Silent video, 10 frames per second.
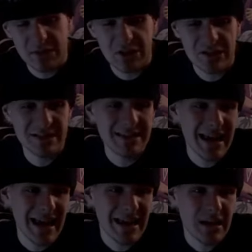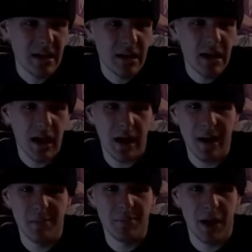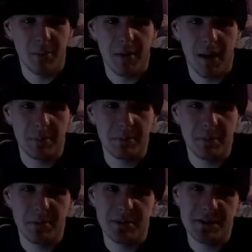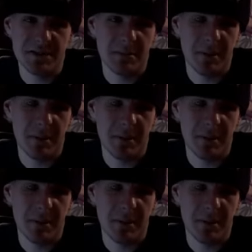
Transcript: returned today. I'll probably put this,